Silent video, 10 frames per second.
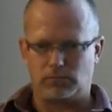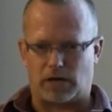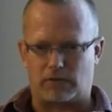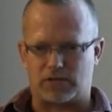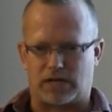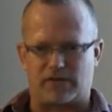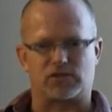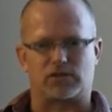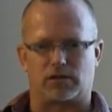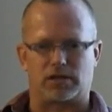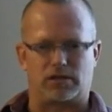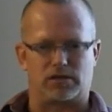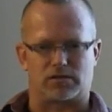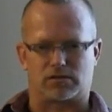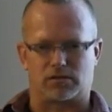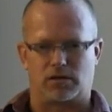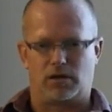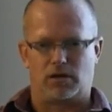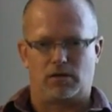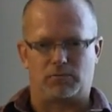I was kind of stuck in this
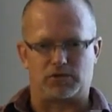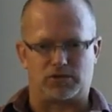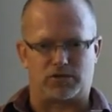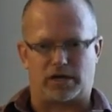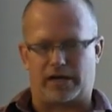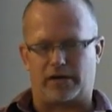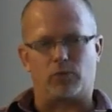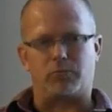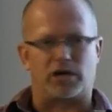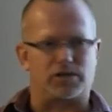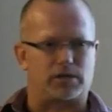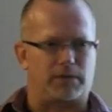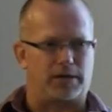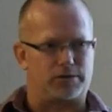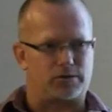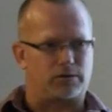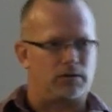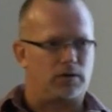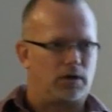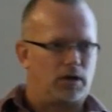position. I had no project
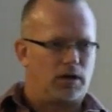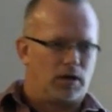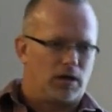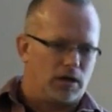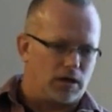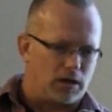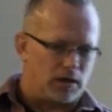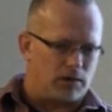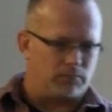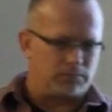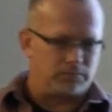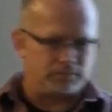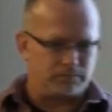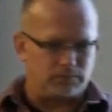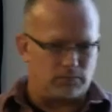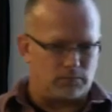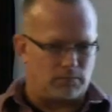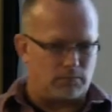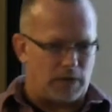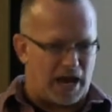manager. Um,
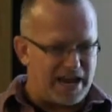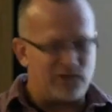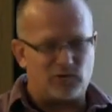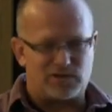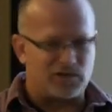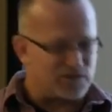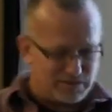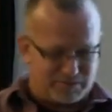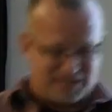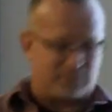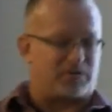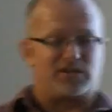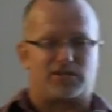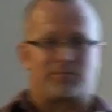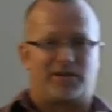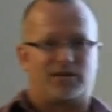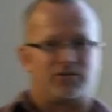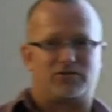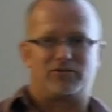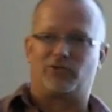I had no intention of being a project
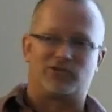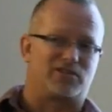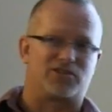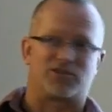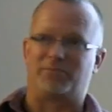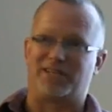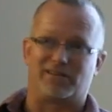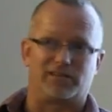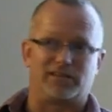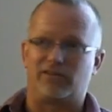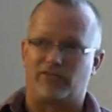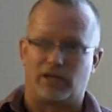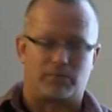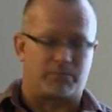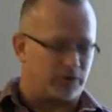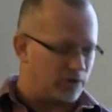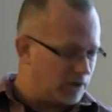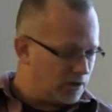manager, no intention of being a lead developer